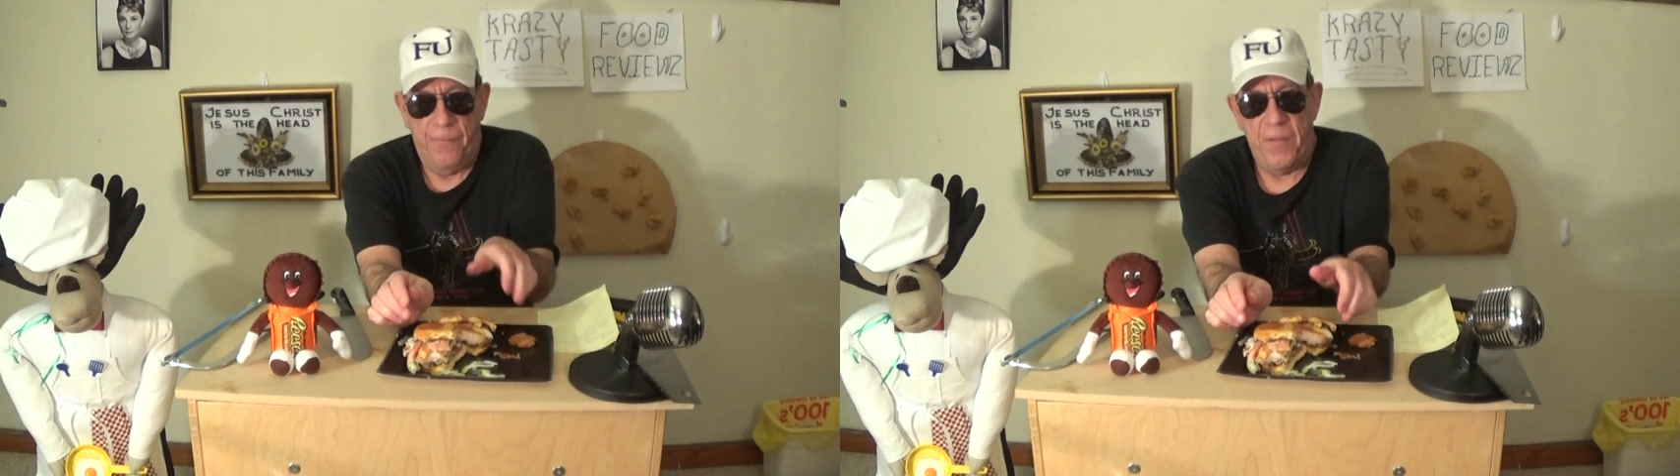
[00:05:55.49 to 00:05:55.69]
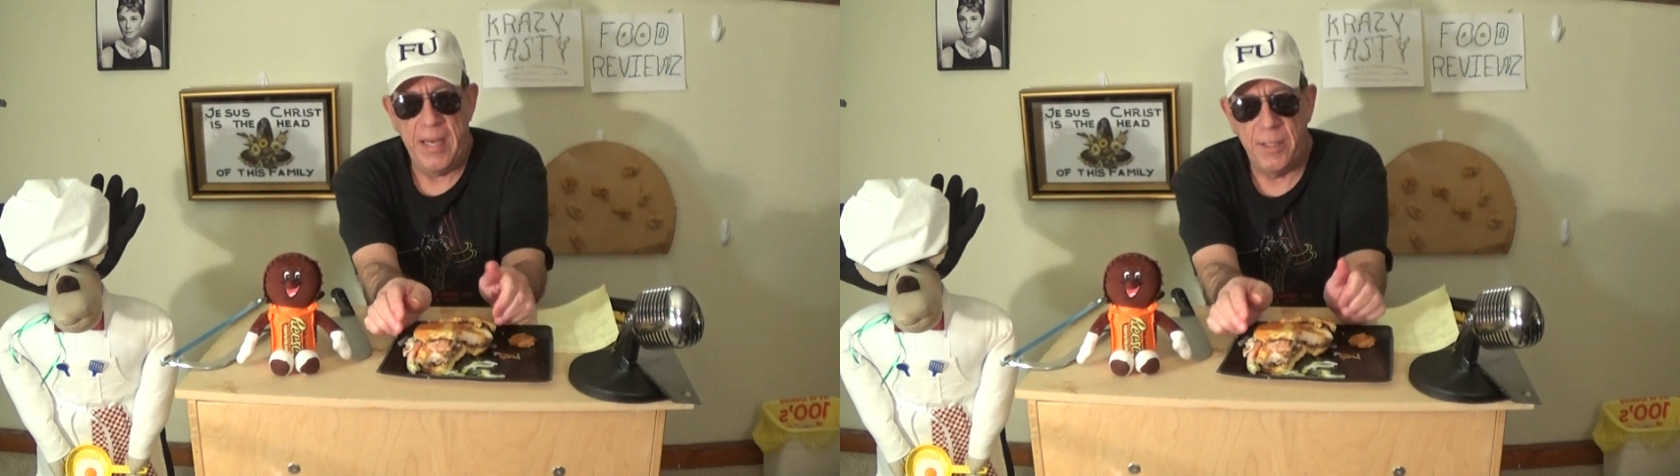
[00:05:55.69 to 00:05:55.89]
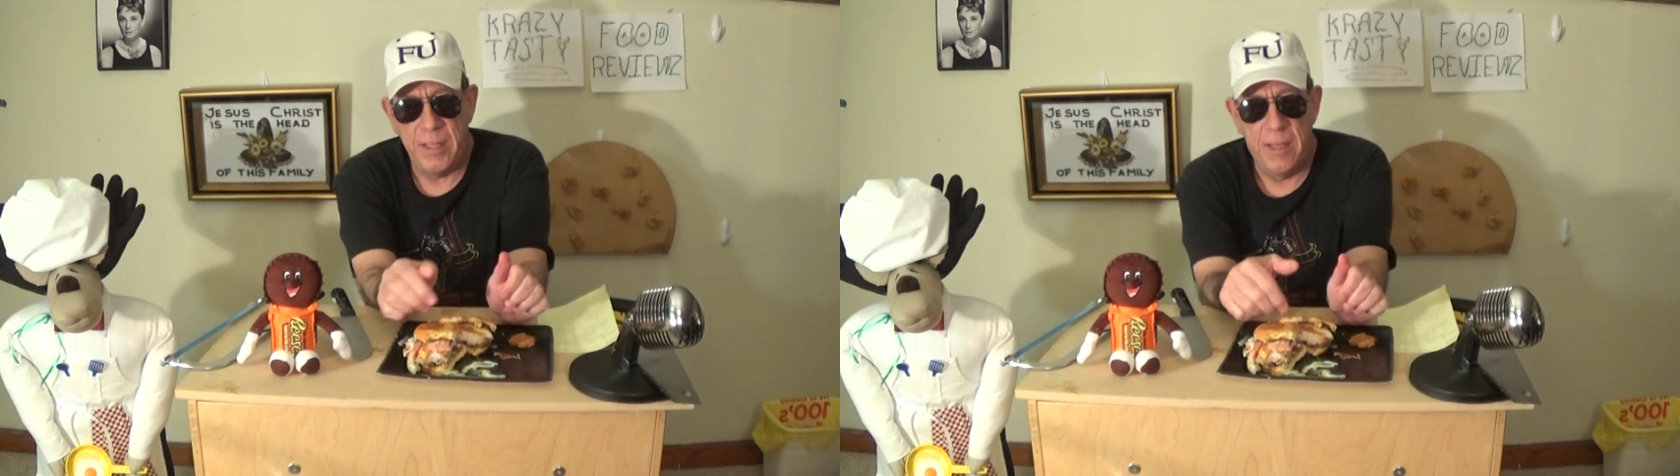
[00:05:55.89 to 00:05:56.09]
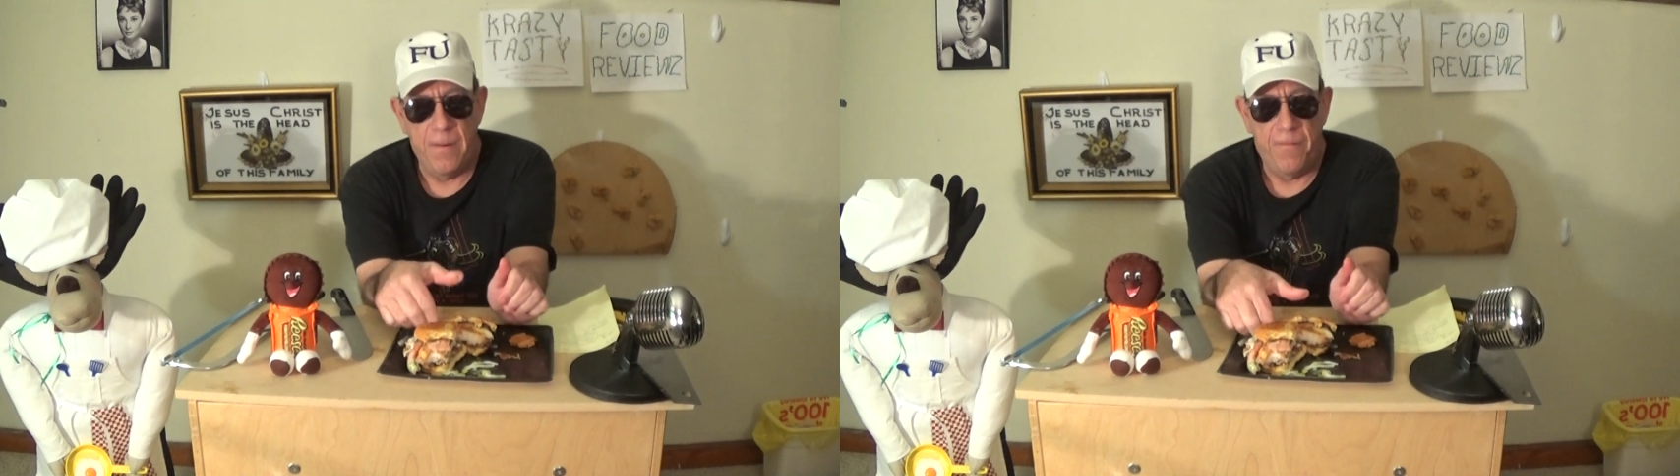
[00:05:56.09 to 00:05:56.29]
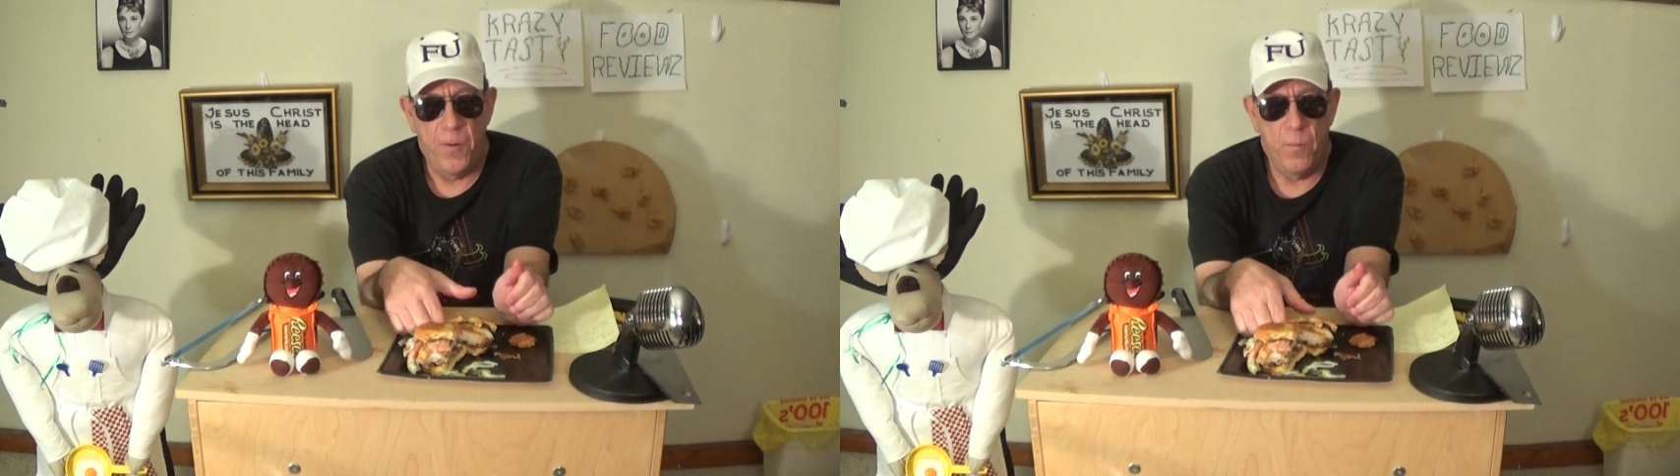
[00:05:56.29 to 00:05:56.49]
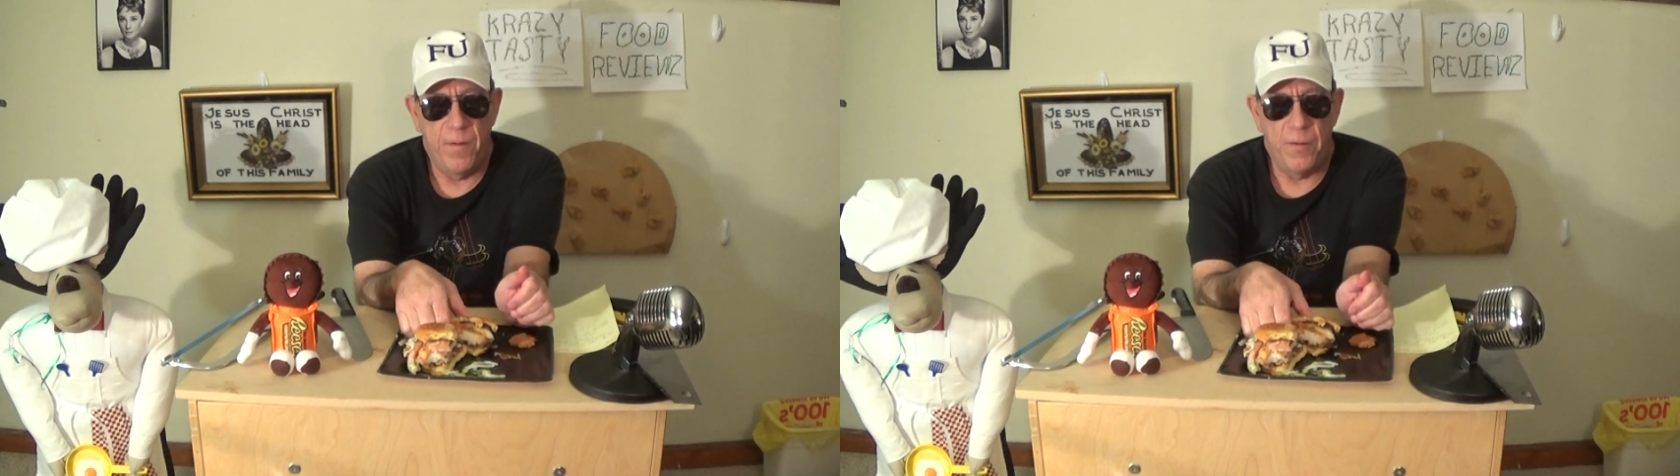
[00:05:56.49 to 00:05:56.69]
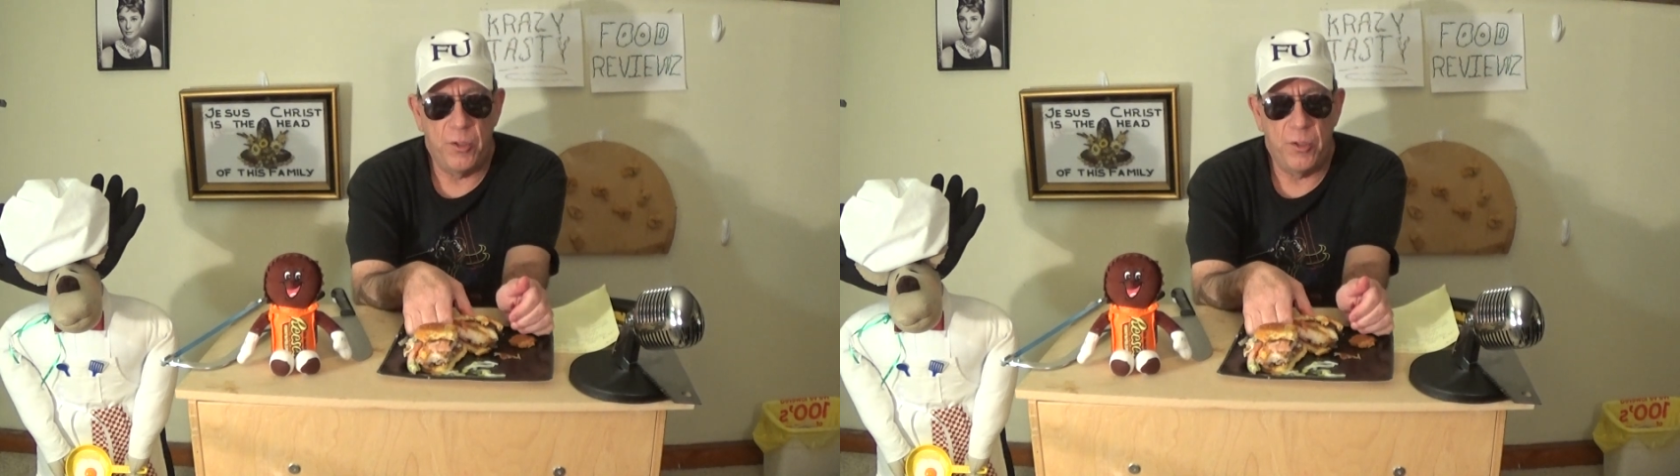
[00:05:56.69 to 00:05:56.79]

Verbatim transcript: Crazy Food Review